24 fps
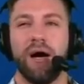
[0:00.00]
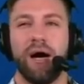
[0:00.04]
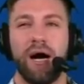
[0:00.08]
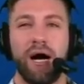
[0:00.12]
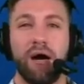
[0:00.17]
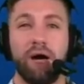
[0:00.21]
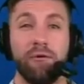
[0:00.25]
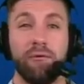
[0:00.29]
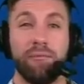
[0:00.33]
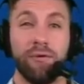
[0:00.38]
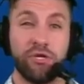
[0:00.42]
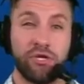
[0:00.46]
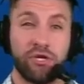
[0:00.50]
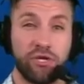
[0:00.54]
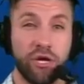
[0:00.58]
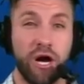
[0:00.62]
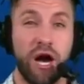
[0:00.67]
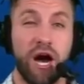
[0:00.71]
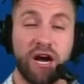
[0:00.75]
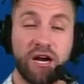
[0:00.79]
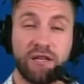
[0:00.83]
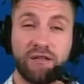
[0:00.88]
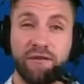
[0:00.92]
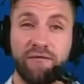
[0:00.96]
I would be
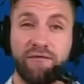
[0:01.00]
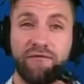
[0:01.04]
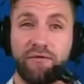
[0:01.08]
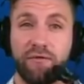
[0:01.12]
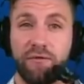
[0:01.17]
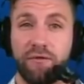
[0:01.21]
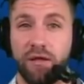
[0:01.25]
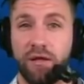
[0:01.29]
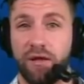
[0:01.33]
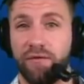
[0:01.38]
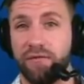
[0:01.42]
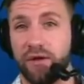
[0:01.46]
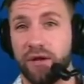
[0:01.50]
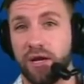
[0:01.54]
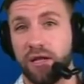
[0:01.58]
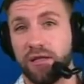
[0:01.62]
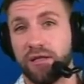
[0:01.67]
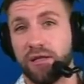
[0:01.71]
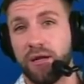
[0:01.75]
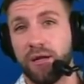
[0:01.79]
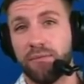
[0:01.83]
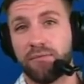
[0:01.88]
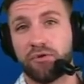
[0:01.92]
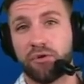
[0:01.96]
shocked if Cleveland
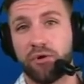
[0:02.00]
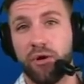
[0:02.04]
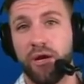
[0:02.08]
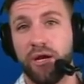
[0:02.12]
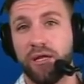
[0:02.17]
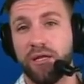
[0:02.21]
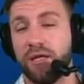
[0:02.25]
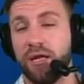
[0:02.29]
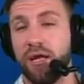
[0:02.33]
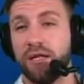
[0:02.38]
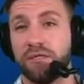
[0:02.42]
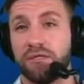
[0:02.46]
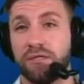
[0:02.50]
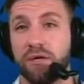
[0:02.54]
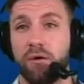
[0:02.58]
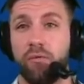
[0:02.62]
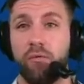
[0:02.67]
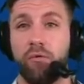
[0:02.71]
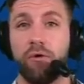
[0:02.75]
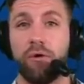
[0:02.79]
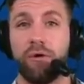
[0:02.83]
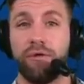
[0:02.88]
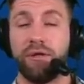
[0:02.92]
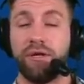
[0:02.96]
ended up trading Denzel
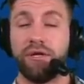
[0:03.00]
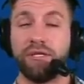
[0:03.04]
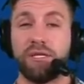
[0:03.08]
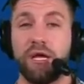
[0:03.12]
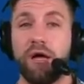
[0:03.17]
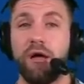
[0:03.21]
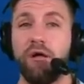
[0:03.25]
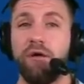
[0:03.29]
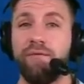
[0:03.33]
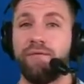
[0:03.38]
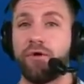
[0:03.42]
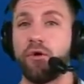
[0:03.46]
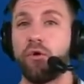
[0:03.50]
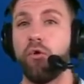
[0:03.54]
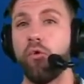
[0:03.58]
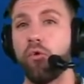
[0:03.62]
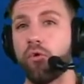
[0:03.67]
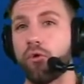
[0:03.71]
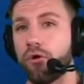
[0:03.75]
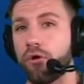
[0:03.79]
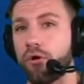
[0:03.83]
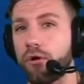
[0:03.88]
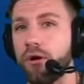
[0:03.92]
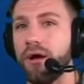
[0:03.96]
Ward. I think he's a hell of a
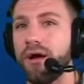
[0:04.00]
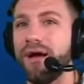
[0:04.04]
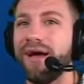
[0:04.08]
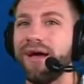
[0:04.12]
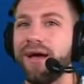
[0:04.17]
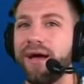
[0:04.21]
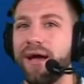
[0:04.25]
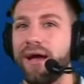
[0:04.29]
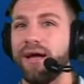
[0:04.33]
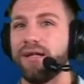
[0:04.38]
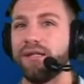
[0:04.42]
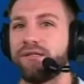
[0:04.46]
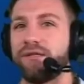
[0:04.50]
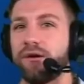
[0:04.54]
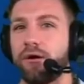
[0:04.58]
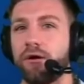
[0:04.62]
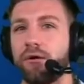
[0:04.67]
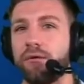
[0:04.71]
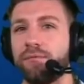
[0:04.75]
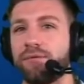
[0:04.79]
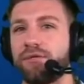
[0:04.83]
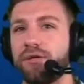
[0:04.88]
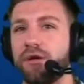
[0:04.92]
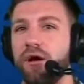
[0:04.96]
corner. In
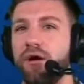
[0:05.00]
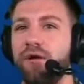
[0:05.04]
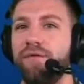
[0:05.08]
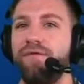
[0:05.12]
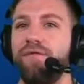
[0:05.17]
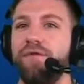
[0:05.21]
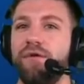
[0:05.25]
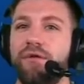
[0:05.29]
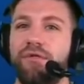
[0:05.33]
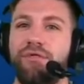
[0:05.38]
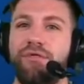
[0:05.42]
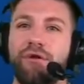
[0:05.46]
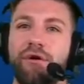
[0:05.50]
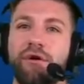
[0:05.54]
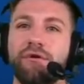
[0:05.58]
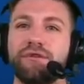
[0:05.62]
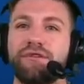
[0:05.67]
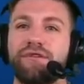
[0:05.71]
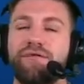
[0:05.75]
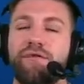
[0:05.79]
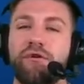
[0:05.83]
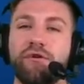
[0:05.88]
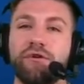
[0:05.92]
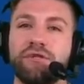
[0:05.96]
terms of
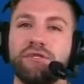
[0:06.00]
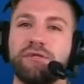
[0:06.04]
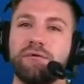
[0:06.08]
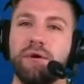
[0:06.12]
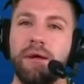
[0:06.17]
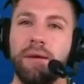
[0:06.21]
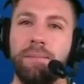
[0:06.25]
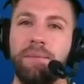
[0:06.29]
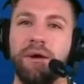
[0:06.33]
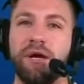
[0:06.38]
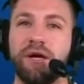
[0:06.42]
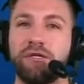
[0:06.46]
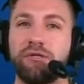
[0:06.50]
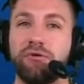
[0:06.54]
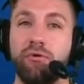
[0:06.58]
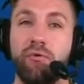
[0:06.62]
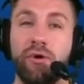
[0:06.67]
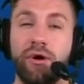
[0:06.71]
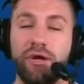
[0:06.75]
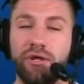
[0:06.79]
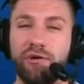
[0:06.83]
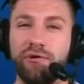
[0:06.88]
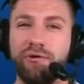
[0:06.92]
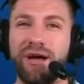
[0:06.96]
those first three picks, so
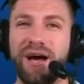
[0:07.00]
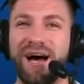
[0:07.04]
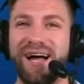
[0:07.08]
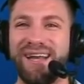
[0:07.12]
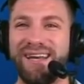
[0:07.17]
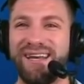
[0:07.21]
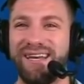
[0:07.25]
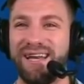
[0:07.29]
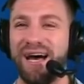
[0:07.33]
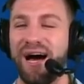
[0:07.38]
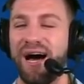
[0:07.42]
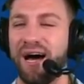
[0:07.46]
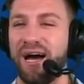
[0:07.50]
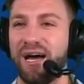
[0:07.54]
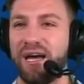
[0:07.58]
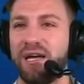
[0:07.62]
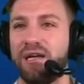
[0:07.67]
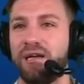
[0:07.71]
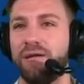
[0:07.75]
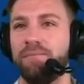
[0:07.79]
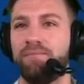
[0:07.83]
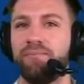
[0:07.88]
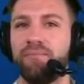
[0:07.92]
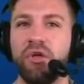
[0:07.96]
what? You got
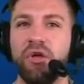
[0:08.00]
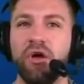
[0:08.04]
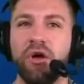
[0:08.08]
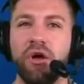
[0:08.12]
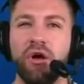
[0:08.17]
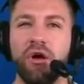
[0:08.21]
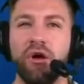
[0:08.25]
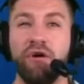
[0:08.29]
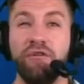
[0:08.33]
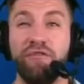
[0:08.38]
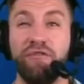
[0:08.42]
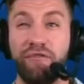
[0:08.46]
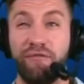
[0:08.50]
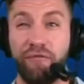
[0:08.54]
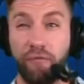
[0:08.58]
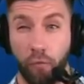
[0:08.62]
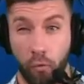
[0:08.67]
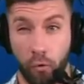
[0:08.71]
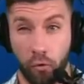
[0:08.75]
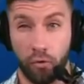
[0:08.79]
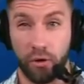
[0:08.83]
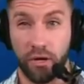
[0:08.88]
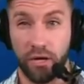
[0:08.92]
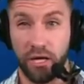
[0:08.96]
9,
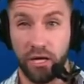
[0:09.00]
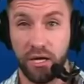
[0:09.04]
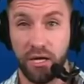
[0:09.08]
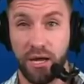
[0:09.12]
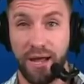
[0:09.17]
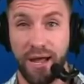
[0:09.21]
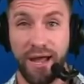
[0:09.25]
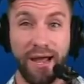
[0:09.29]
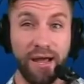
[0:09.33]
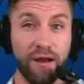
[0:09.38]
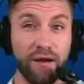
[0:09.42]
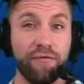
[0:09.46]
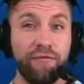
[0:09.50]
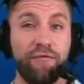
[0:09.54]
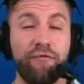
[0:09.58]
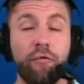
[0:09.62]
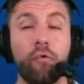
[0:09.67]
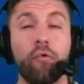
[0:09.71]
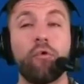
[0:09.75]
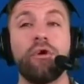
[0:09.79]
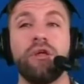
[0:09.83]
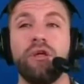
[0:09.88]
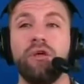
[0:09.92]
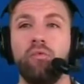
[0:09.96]
40, and
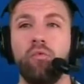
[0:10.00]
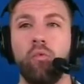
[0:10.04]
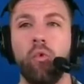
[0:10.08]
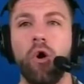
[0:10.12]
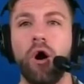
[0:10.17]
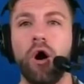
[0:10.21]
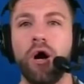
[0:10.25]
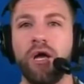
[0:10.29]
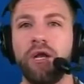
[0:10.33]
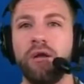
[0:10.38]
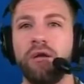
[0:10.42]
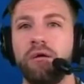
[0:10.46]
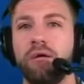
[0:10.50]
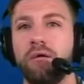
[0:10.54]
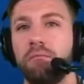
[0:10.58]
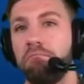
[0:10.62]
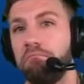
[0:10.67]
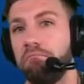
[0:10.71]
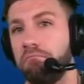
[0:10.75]
41.